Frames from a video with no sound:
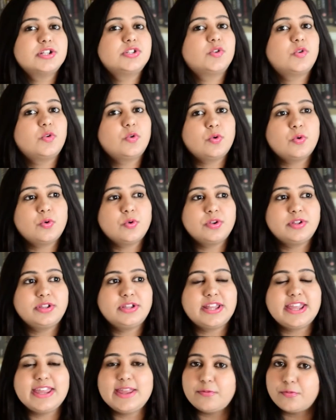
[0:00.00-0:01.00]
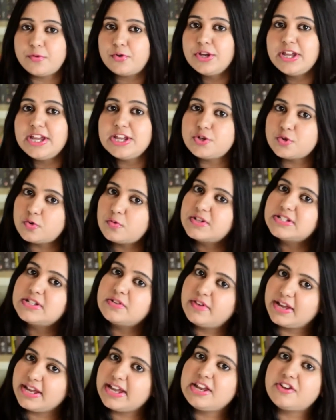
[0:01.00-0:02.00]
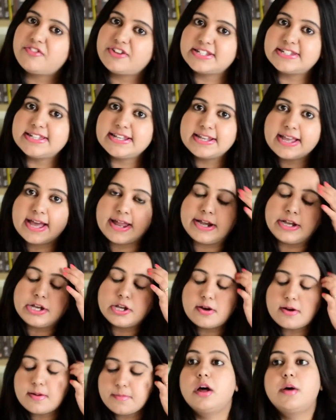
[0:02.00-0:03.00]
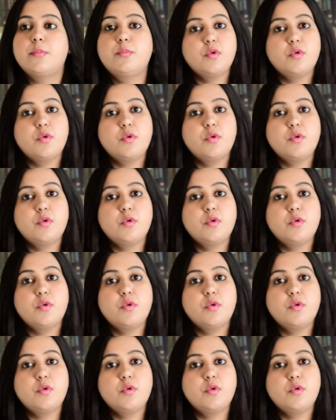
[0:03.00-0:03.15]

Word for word: So he, he too was a very interesting character.